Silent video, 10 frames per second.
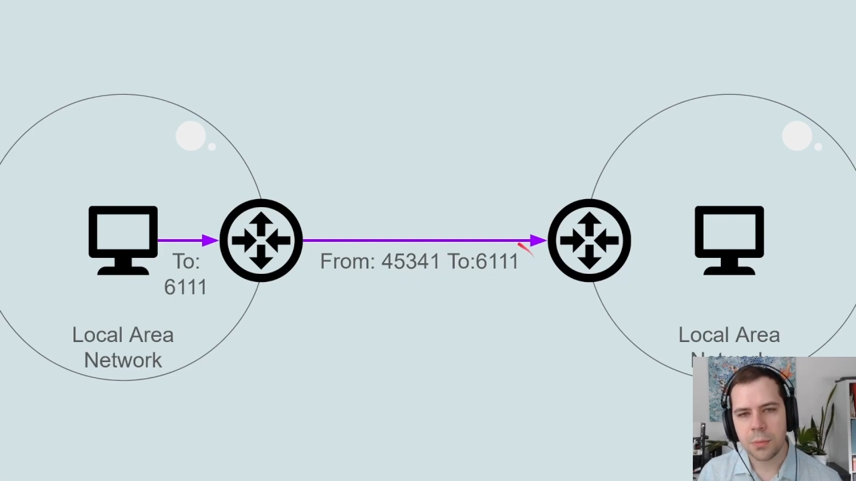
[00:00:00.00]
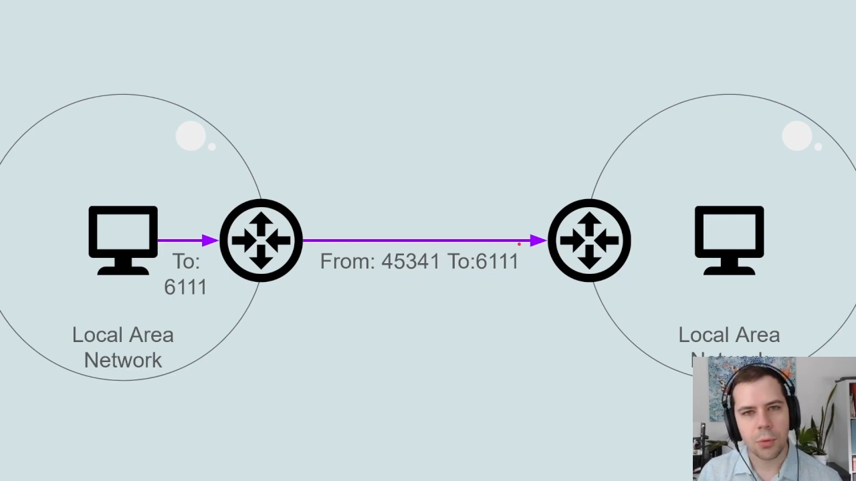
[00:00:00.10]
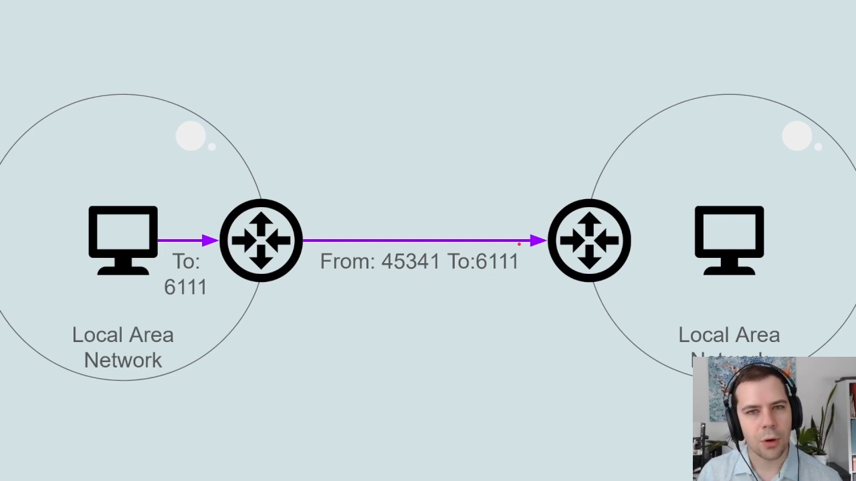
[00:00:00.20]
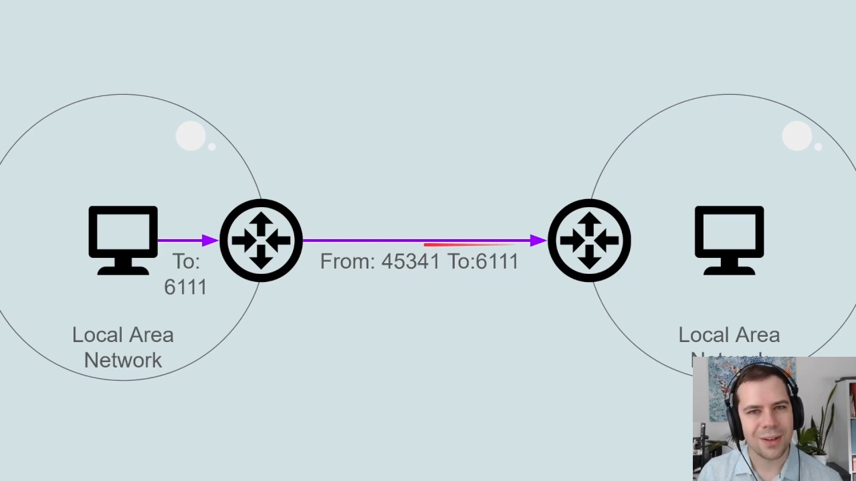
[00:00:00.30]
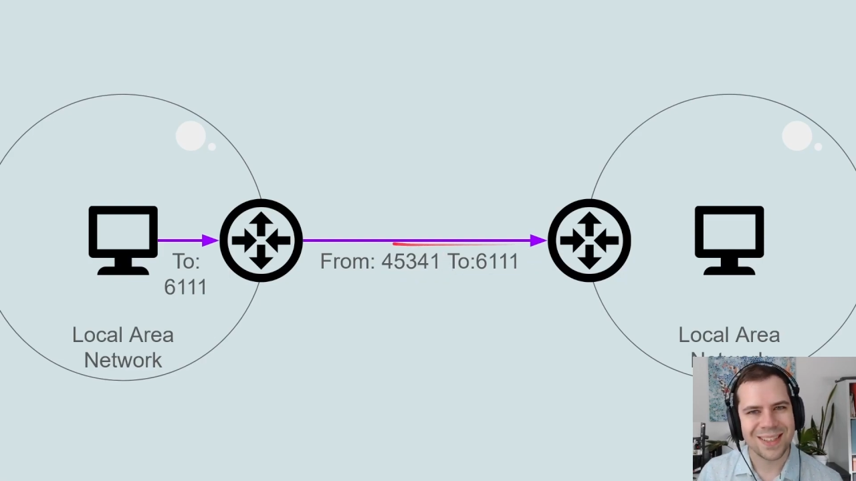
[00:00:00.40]

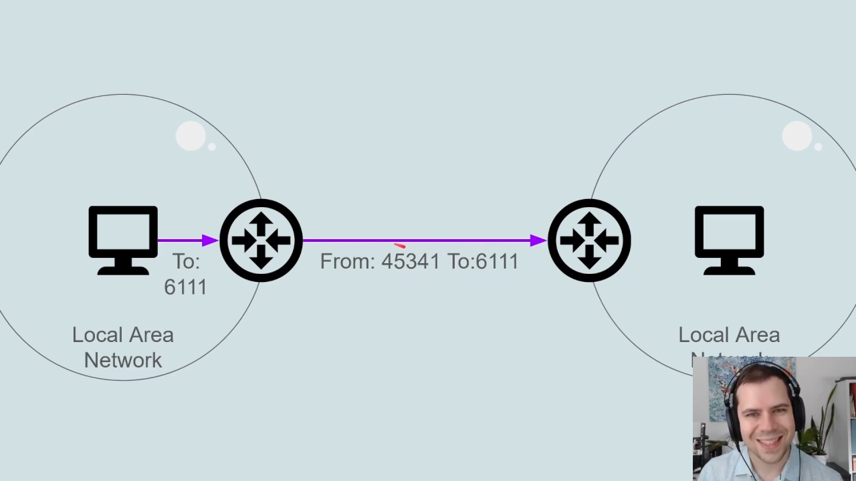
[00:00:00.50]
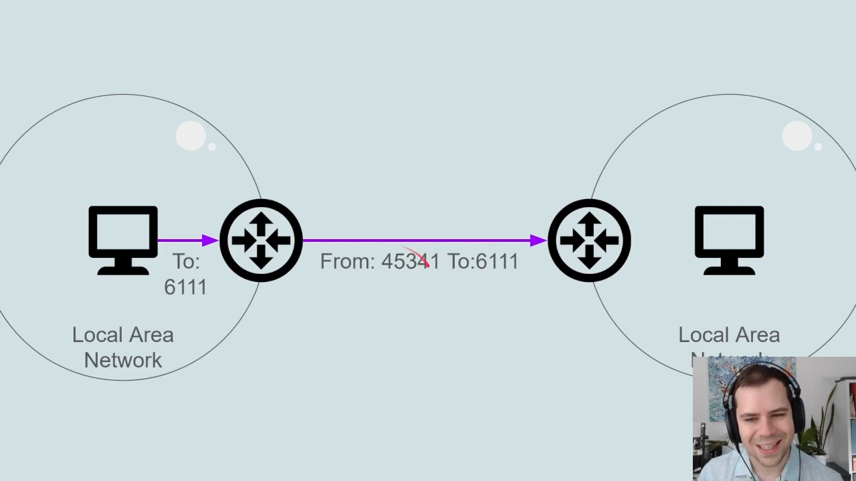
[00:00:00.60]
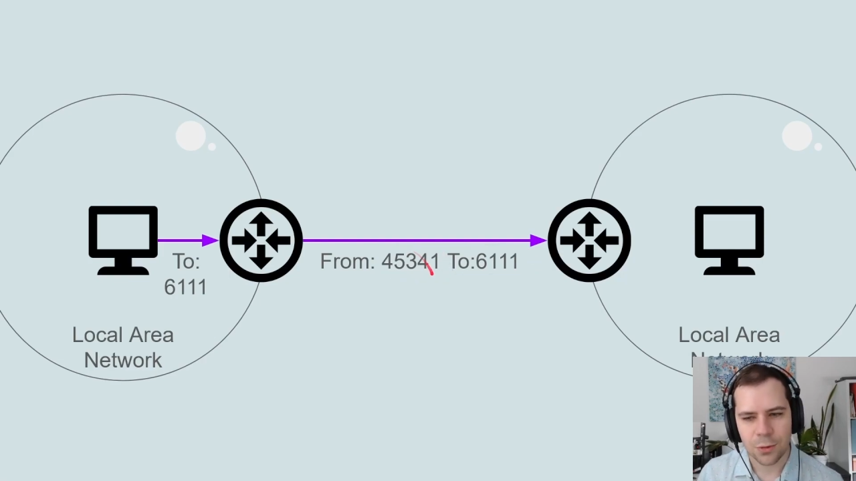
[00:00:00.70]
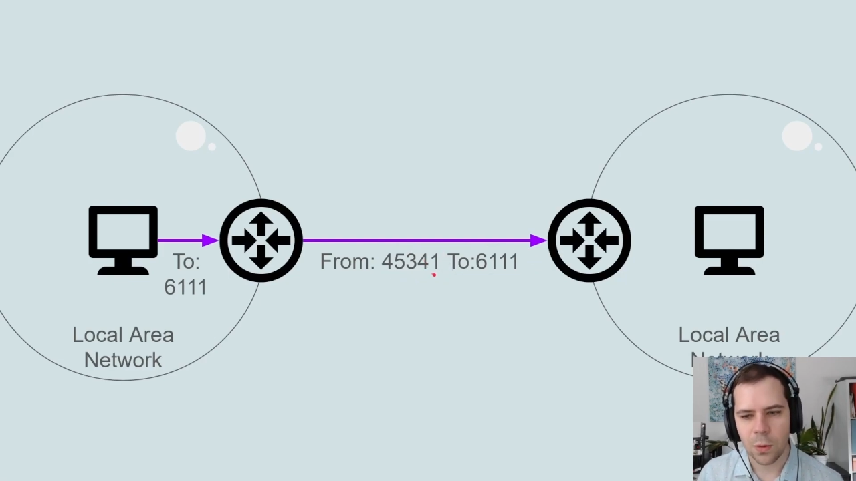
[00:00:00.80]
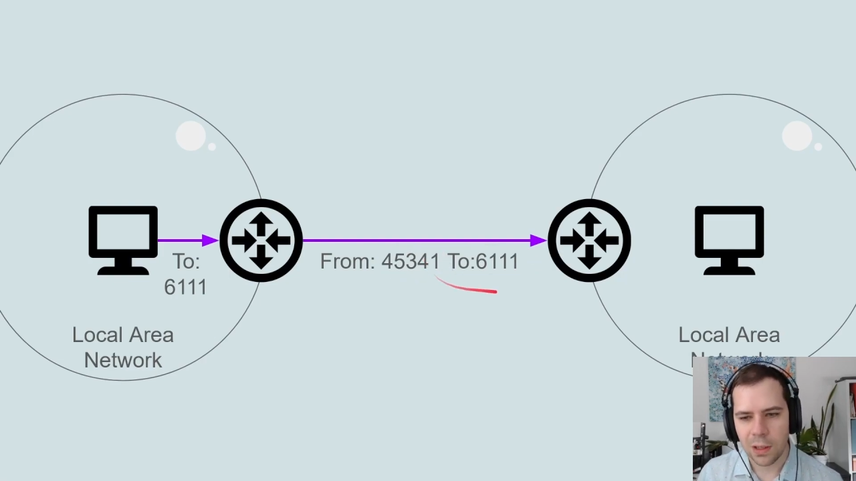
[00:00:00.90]
port
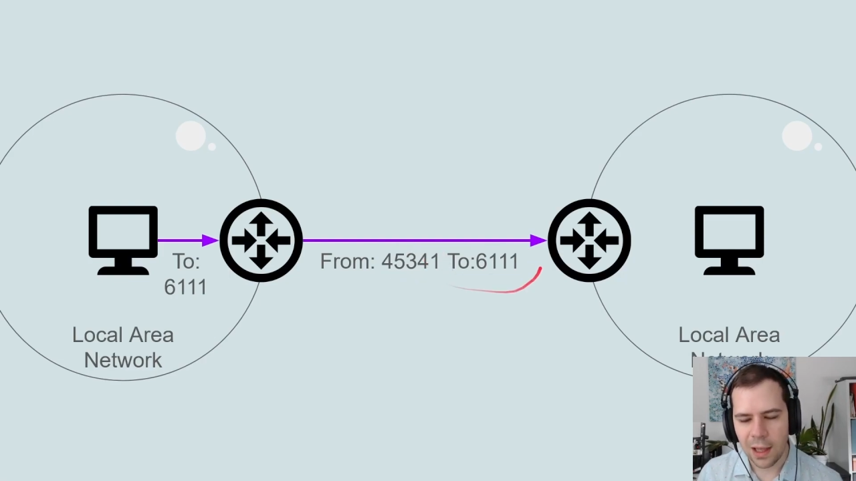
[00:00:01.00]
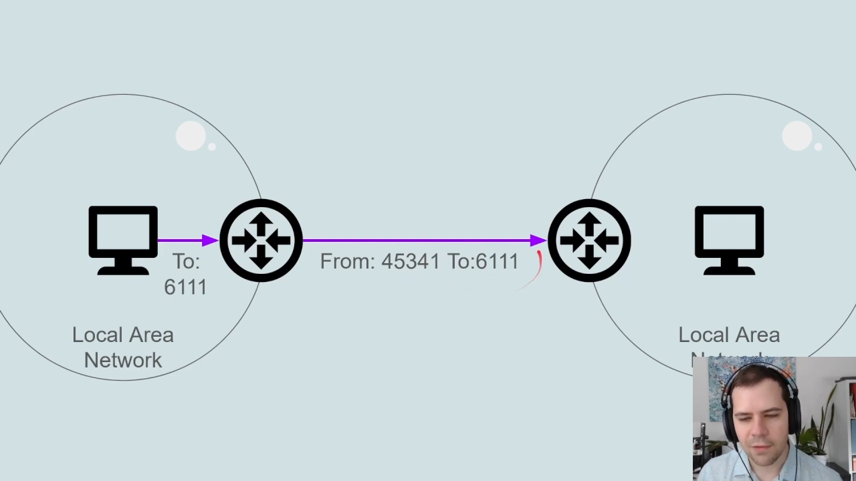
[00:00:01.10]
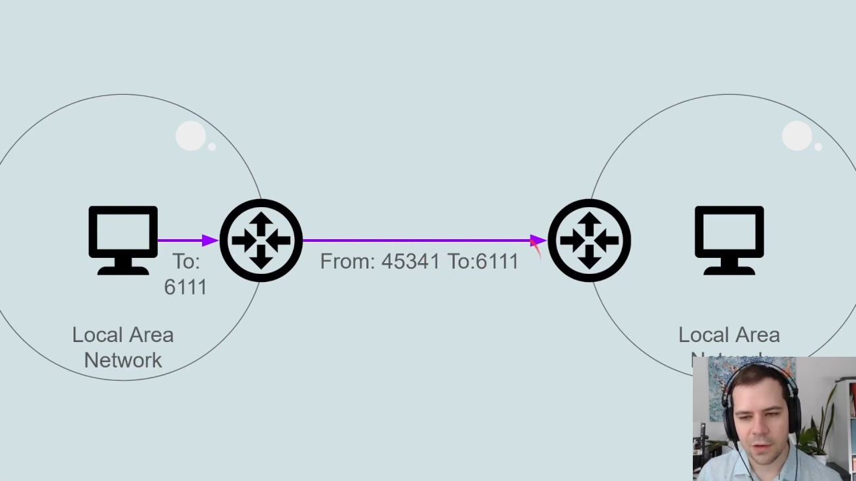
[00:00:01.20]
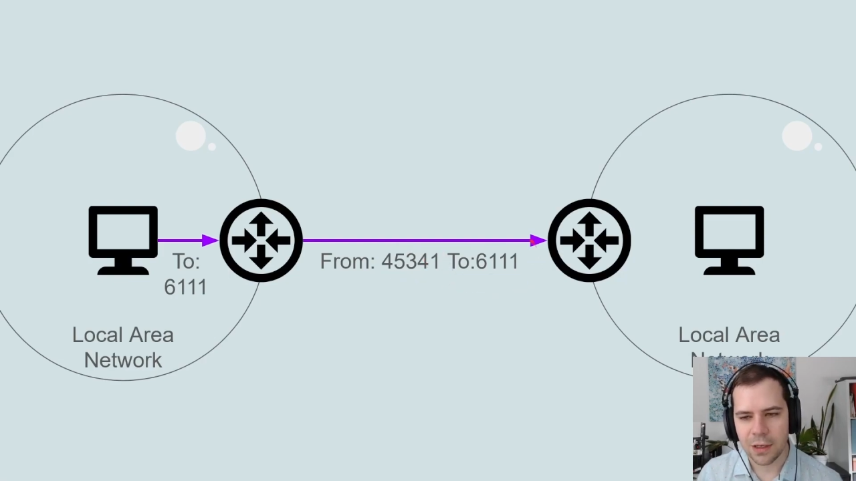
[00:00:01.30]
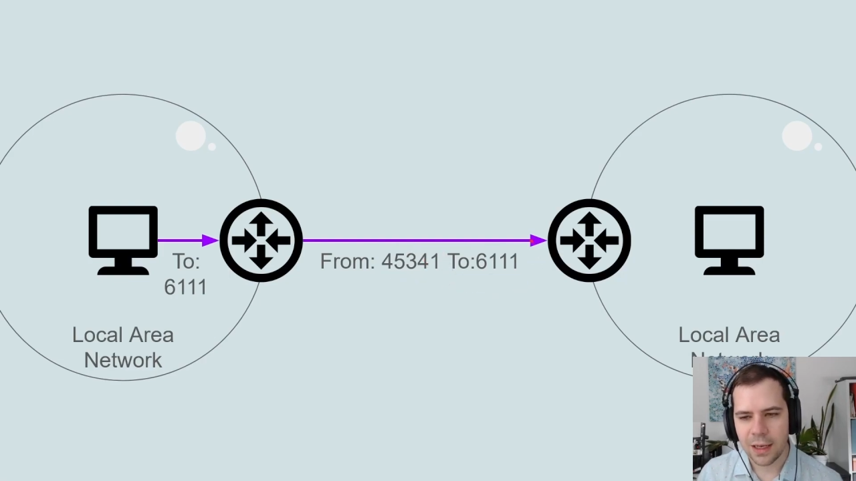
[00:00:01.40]

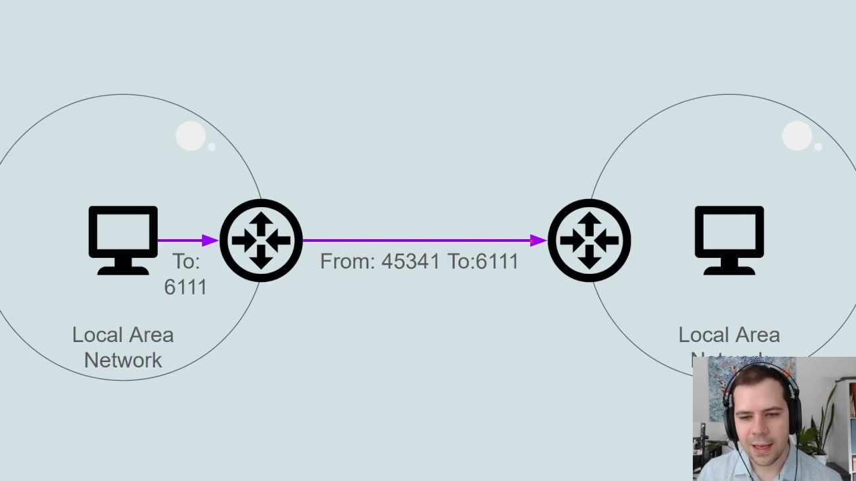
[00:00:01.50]
6111.